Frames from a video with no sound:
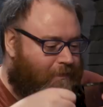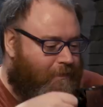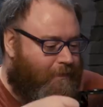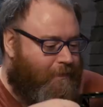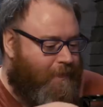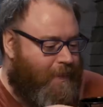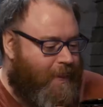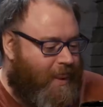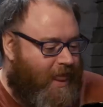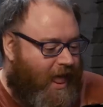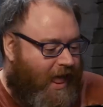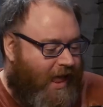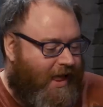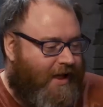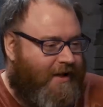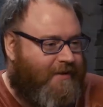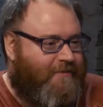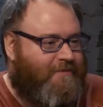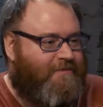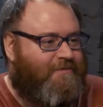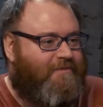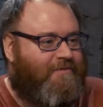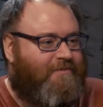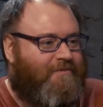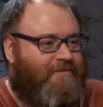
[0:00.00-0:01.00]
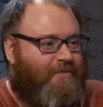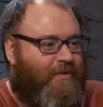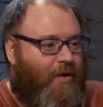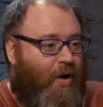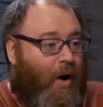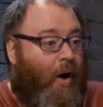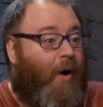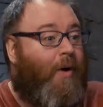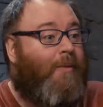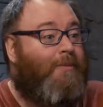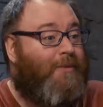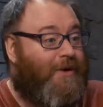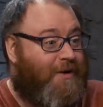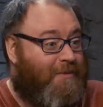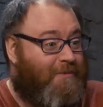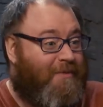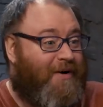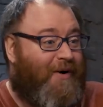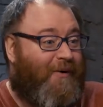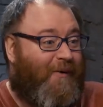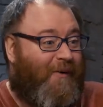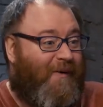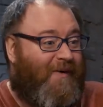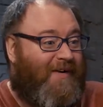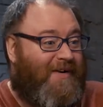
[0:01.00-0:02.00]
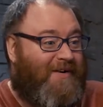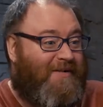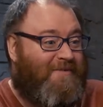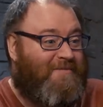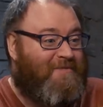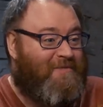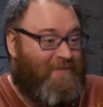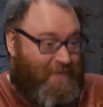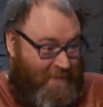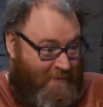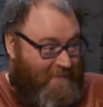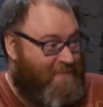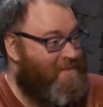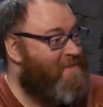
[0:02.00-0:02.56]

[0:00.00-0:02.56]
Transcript: bad. Almond milk. Oh.